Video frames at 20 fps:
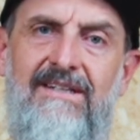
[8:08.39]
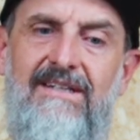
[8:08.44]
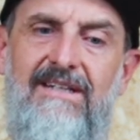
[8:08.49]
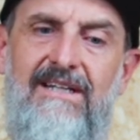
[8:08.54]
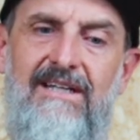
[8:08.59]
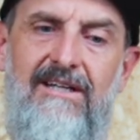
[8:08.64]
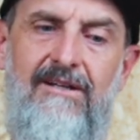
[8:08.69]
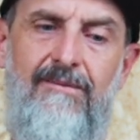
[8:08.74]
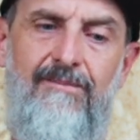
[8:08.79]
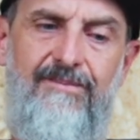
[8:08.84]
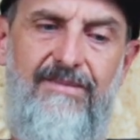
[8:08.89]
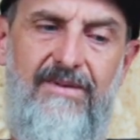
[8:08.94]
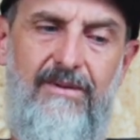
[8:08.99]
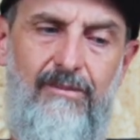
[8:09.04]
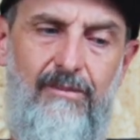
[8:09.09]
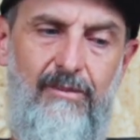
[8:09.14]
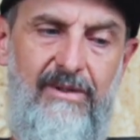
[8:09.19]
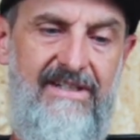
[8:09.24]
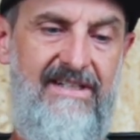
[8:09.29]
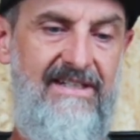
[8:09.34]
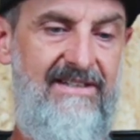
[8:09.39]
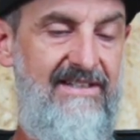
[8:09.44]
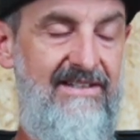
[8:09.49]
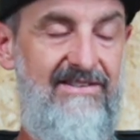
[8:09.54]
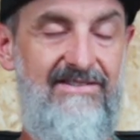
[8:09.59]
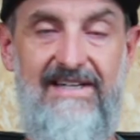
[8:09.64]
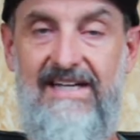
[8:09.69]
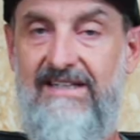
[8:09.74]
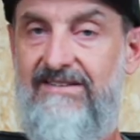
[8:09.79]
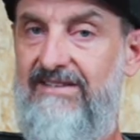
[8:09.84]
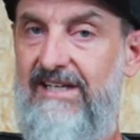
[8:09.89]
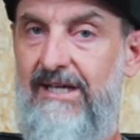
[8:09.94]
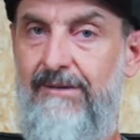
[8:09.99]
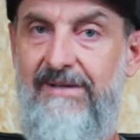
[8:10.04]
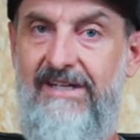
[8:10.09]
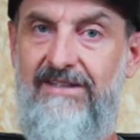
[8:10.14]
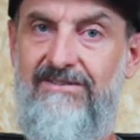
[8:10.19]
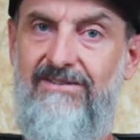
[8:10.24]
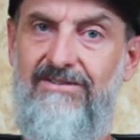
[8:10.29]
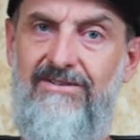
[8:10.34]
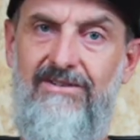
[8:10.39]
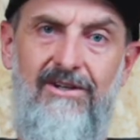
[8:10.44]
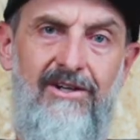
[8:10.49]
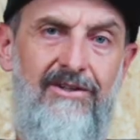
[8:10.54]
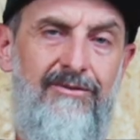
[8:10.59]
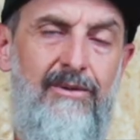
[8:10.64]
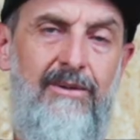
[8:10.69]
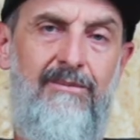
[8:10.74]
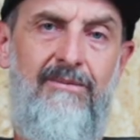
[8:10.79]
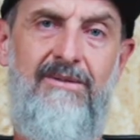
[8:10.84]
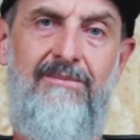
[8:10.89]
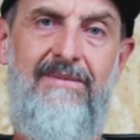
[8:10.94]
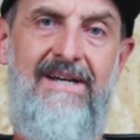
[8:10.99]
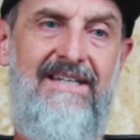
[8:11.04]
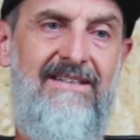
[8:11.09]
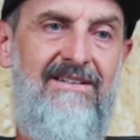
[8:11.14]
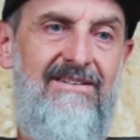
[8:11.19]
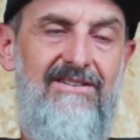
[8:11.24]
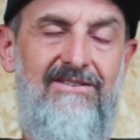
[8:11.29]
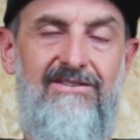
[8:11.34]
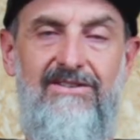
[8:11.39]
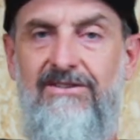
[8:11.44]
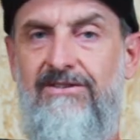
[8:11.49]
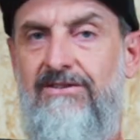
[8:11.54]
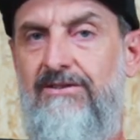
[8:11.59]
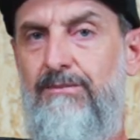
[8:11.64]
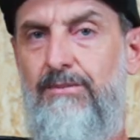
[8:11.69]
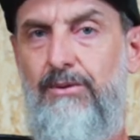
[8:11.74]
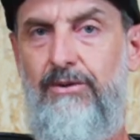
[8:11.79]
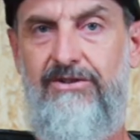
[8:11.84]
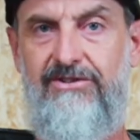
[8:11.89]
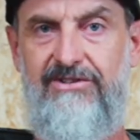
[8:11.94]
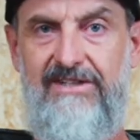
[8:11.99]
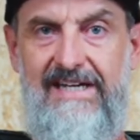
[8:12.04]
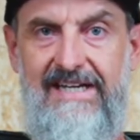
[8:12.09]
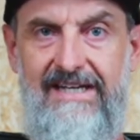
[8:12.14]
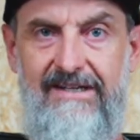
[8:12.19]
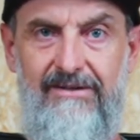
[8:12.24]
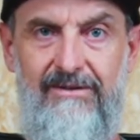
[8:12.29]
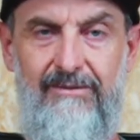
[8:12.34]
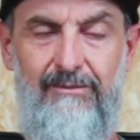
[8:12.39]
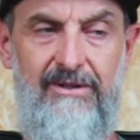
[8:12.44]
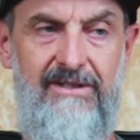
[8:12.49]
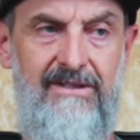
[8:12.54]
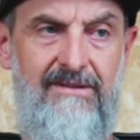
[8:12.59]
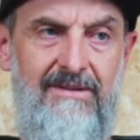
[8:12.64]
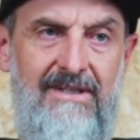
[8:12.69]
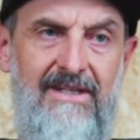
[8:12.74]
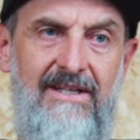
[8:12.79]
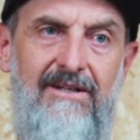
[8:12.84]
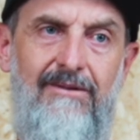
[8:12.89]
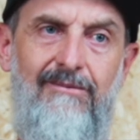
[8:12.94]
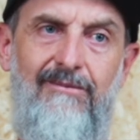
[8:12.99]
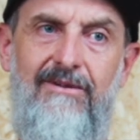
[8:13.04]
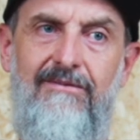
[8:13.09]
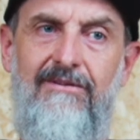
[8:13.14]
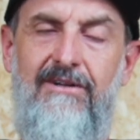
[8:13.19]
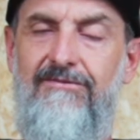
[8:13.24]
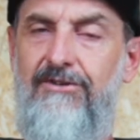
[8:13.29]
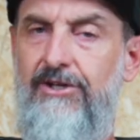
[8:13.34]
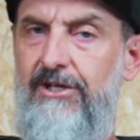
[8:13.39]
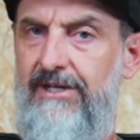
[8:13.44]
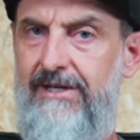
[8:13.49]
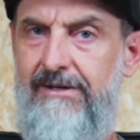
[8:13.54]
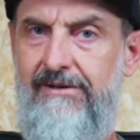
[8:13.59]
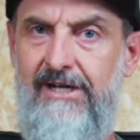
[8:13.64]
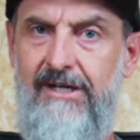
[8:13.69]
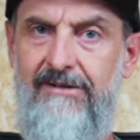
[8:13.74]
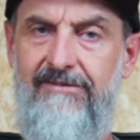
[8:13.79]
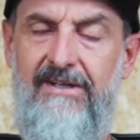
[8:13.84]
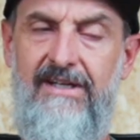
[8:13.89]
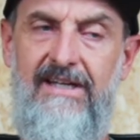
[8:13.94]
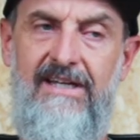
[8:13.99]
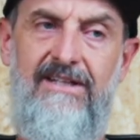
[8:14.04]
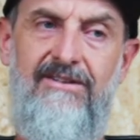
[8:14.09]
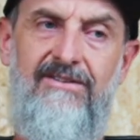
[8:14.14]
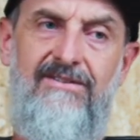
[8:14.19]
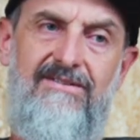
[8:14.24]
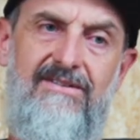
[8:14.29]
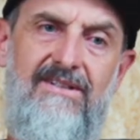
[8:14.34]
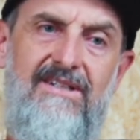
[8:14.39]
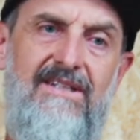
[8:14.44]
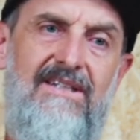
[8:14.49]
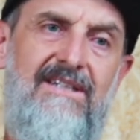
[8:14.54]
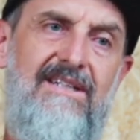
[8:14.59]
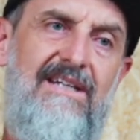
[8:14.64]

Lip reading: We did the exact same exercise when we made a decision to put Shay on. We reviewed our overheads.